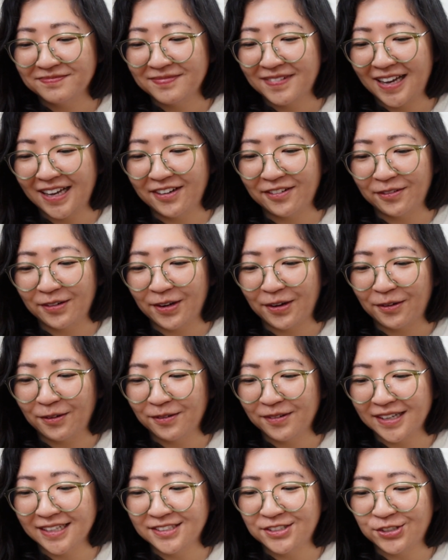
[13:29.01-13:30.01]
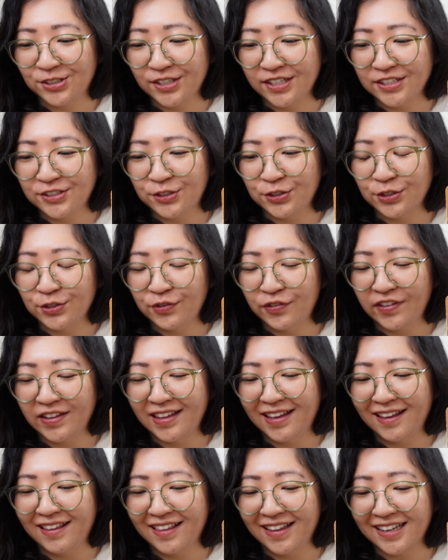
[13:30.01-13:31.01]
I don't know, it's just
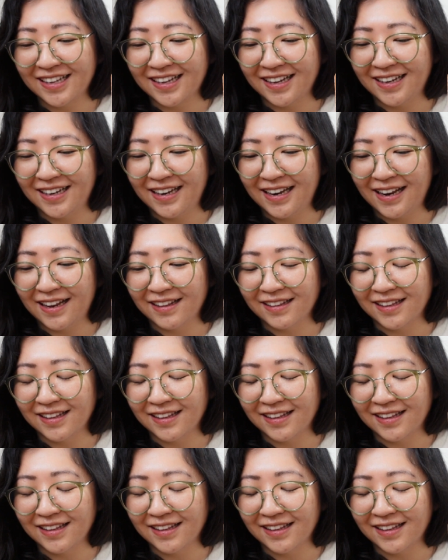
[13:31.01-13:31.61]
feeling like an